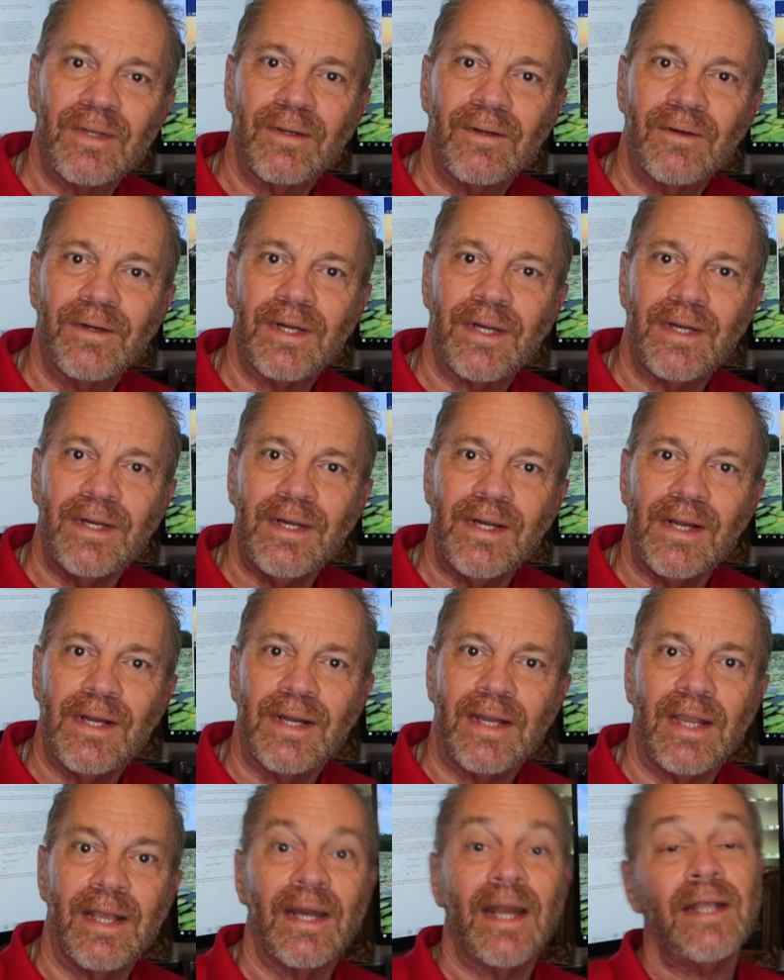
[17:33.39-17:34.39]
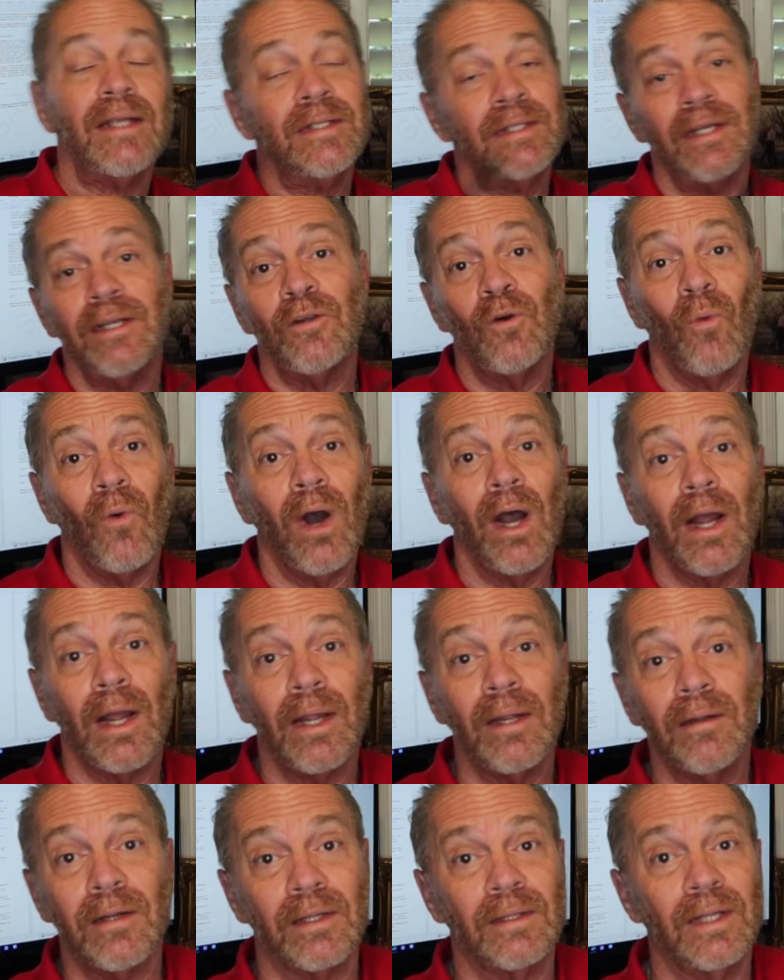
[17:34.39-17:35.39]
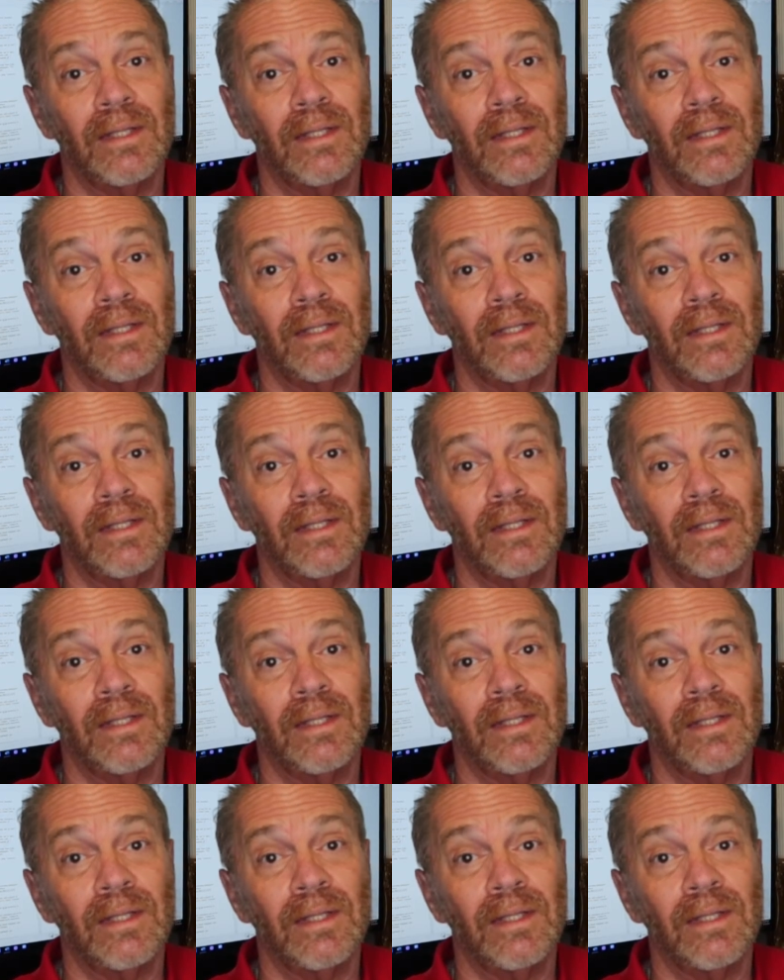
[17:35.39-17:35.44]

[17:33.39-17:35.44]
Okay? And I can tell you why.